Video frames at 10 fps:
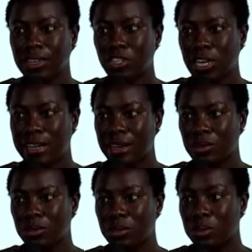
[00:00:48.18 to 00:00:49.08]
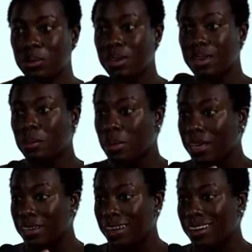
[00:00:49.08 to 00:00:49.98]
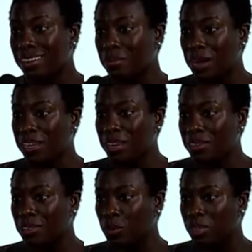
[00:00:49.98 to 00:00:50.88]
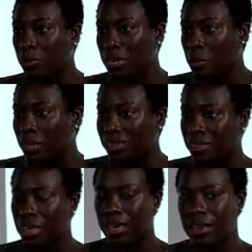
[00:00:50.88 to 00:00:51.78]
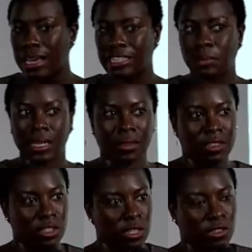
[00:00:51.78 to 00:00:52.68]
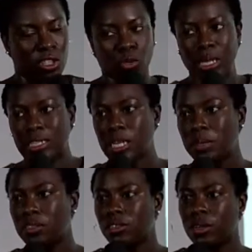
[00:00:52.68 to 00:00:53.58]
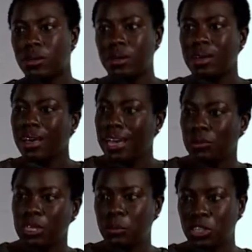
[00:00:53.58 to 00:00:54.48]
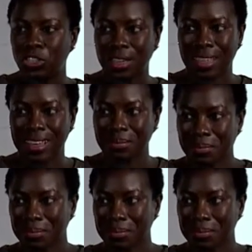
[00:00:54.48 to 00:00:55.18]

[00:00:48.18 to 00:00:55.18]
a shout out to Mahiar. Mahiar is the one that recommended that I speak at this year's Zero Waste Summit, so I really appreciate that.